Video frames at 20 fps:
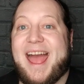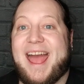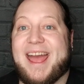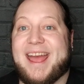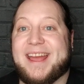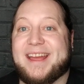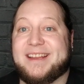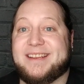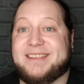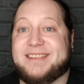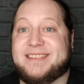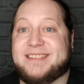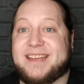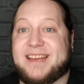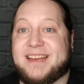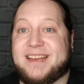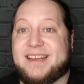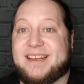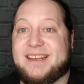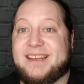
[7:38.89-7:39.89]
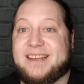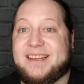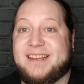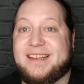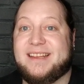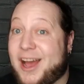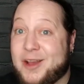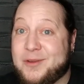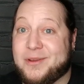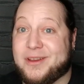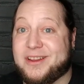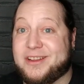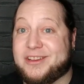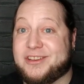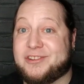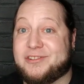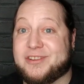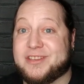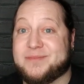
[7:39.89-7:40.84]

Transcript: And I hope you had a good